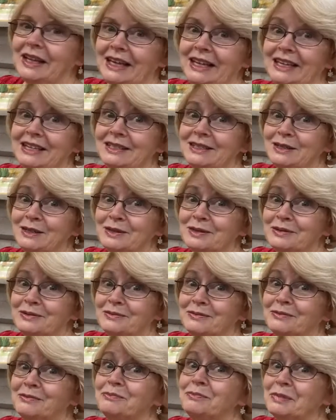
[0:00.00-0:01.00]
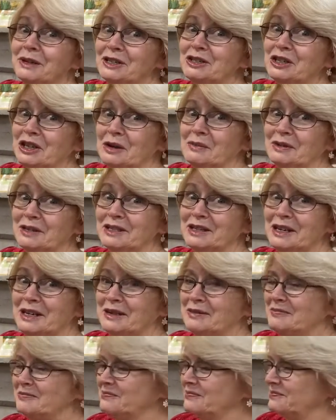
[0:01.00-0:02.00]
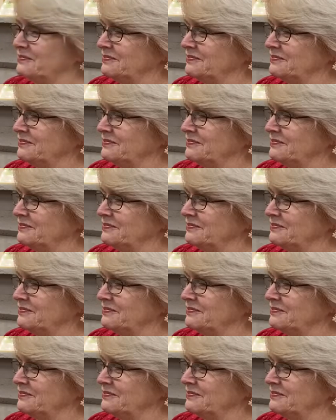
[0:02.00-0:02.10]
It's pajama time.